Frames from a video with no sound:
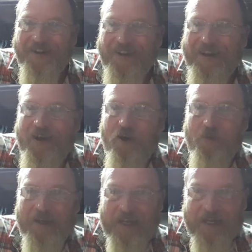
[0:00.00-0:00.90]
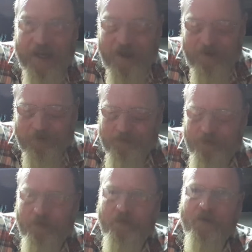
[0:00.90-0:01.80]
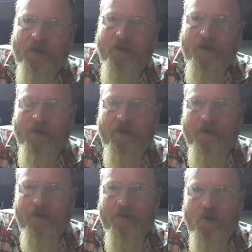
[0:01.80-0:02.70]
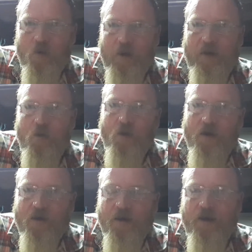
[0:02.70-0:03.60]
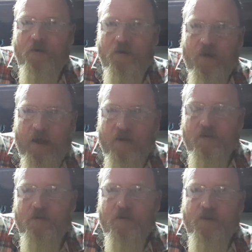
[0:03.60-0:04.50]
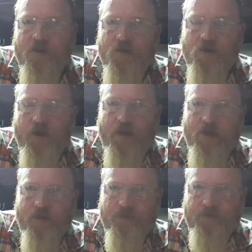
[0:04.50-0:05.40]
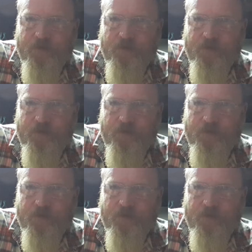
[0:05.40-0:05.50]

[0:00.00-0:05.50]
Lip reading: the economy down. We work around the situation.